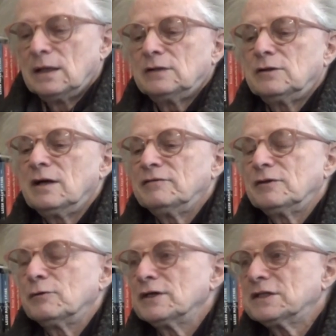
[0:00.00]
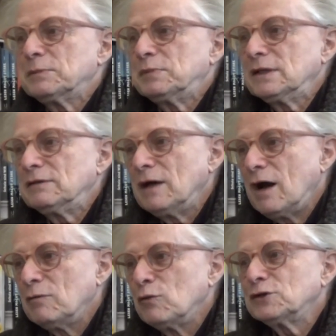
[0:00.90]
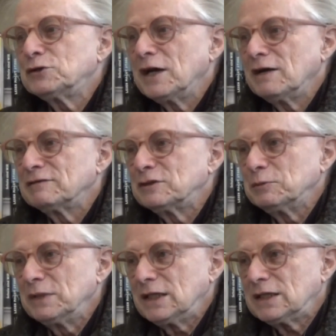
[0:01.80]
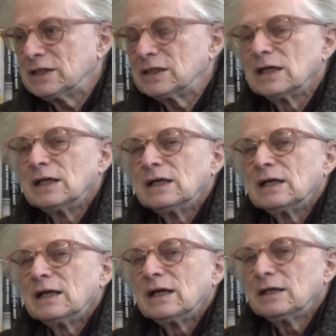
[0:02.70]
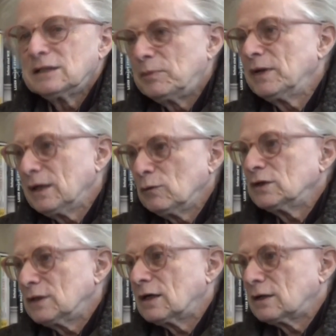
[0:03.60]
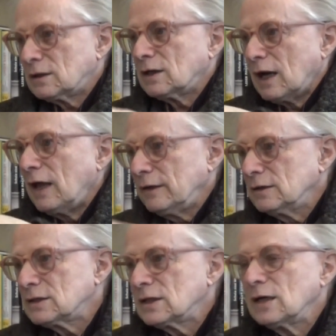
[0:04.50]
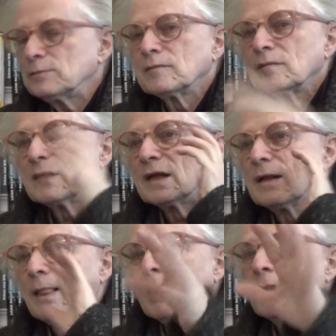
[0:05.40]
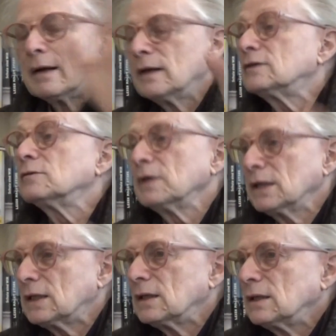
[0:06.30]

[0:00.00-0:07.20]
and you have the recipe, what you have to mix, and depending what the clients are, and you make